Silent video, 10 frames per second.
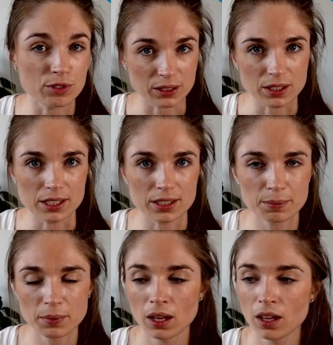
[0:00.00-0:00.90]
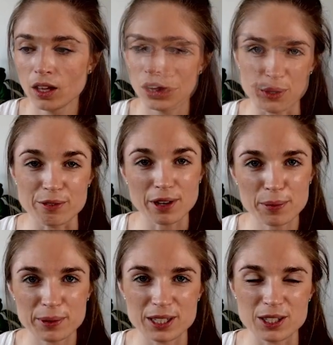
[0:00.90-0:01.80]
filters. So if
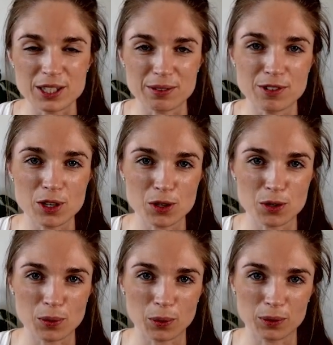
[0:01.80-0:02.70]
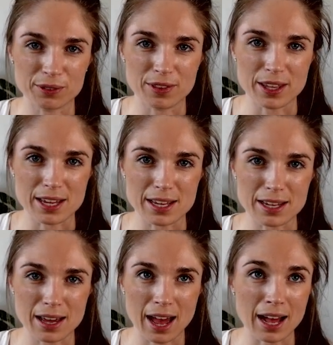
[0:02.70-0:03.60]
I wanted to view all of
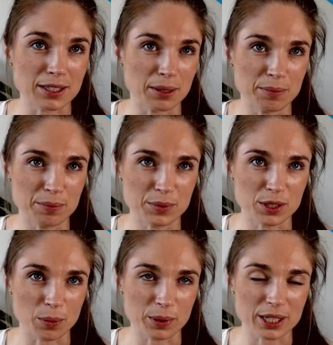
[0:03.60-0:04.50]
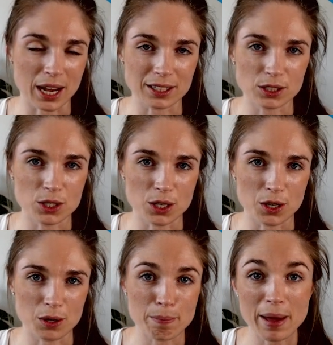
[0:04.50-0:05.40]
the atoms that were tagged
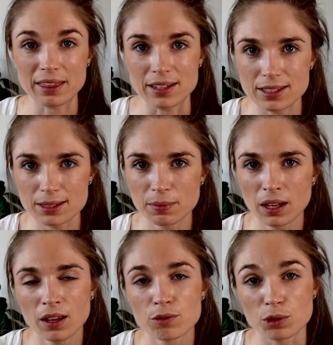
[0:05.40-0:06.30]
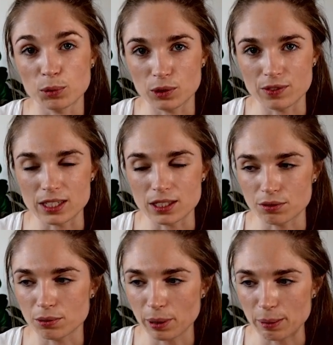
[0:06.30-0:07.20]
to methods, from all of these
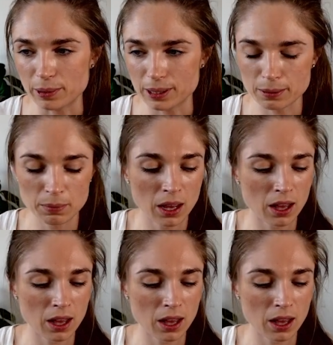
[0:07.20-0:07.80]
different papers.